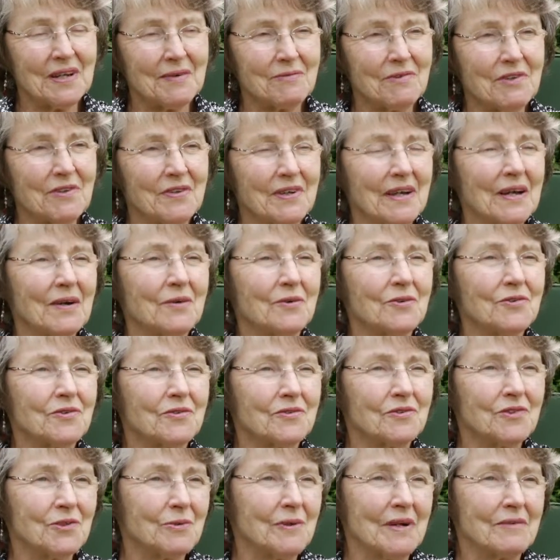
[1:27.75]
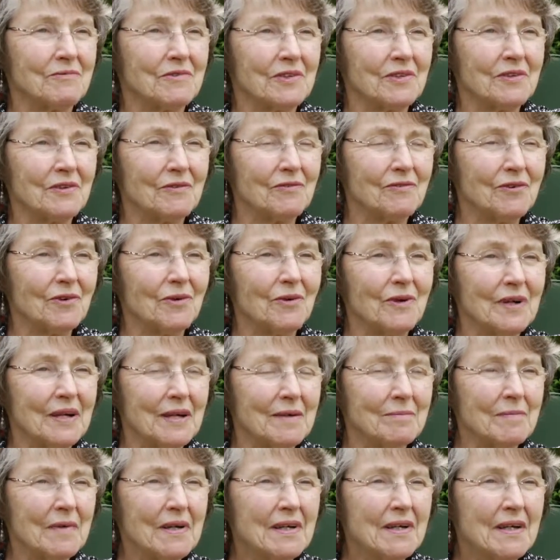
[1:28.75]
everything else, do everything for
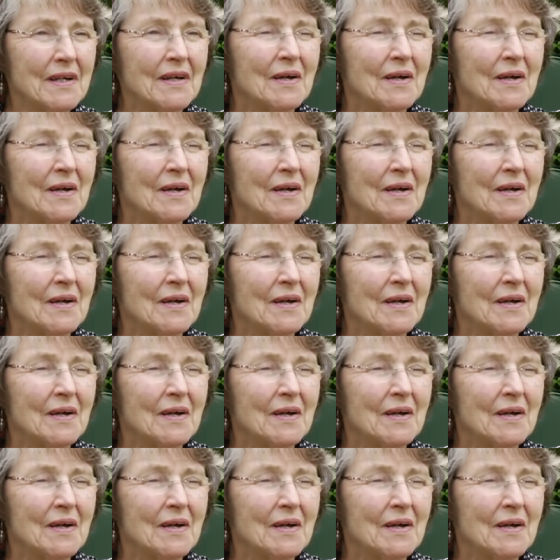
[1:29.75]
him,